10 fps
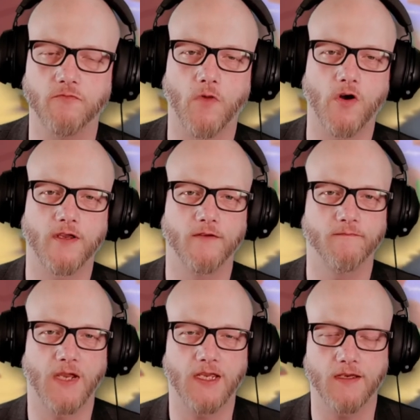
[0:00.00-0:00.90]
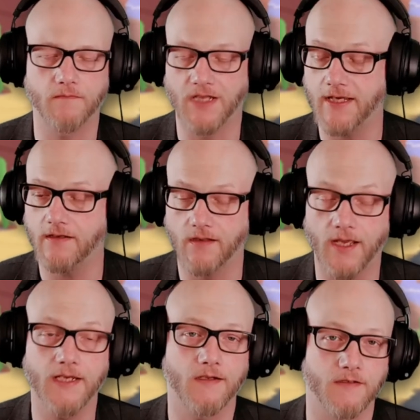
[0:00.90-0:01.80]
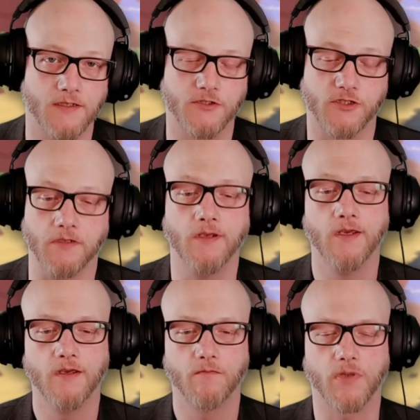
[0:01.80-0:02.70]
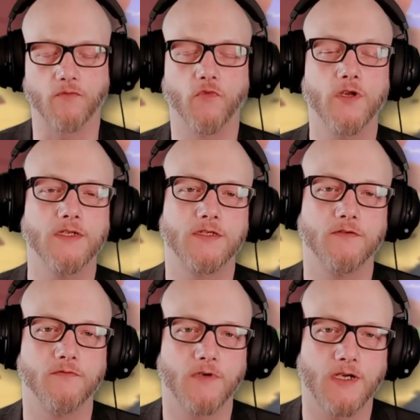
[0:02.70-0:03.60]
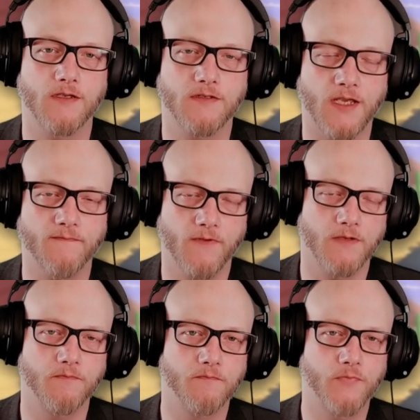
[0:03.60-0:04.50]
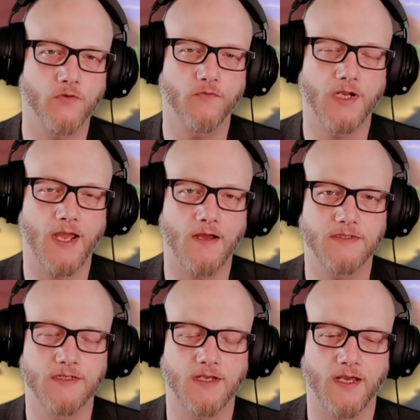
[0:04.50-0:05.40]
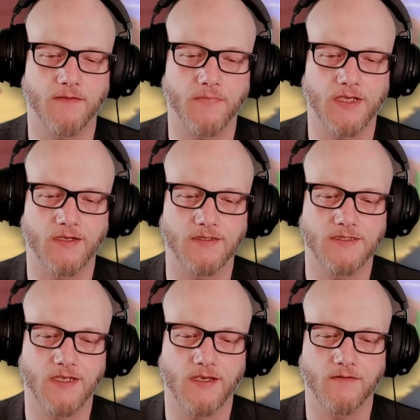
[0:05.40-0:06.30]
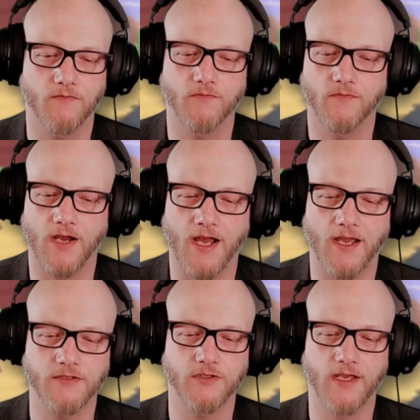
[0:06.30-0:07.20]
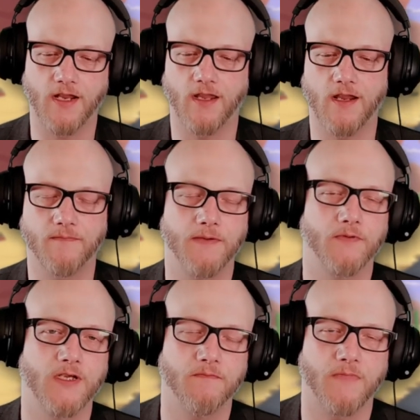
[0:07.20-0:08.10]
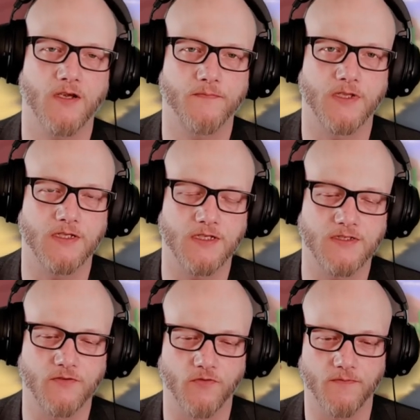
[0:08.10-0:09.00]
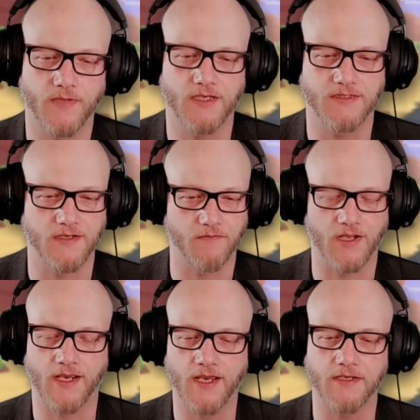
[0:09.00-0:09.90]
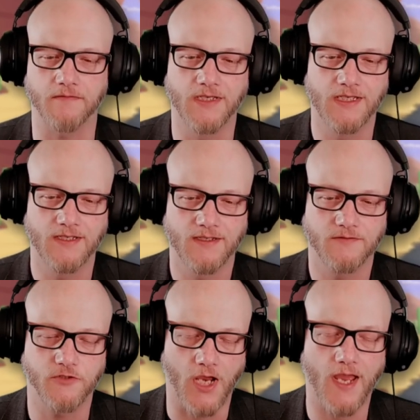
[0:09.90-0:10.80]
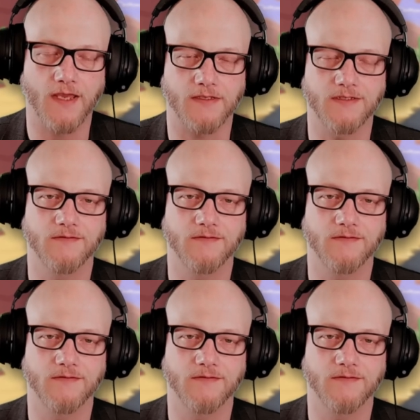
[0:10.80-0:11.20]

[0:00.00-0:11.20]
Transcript: Market of Mayhem late edition, but I'm wanting to definitely put one out today because I actually had a lot of people hitting me up in the Discord because they were like, hey Jax,